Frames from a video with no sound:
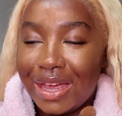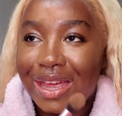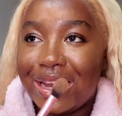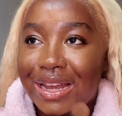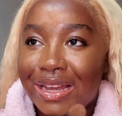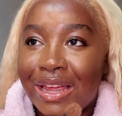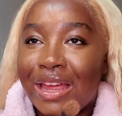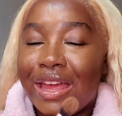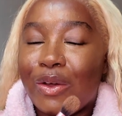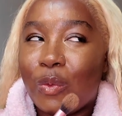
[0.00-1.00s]
And then
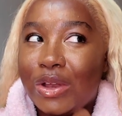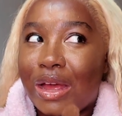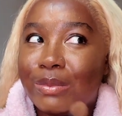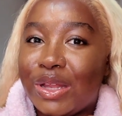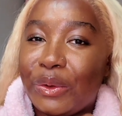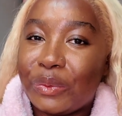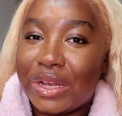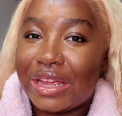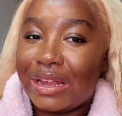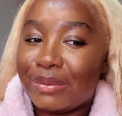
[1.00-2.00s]
when I'm done with
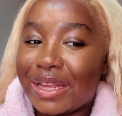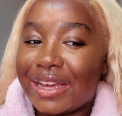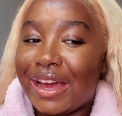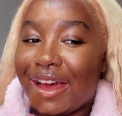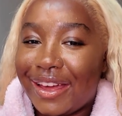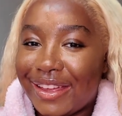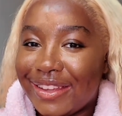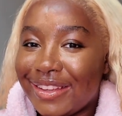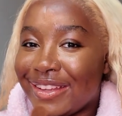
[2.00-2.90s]
it, I'm like, God,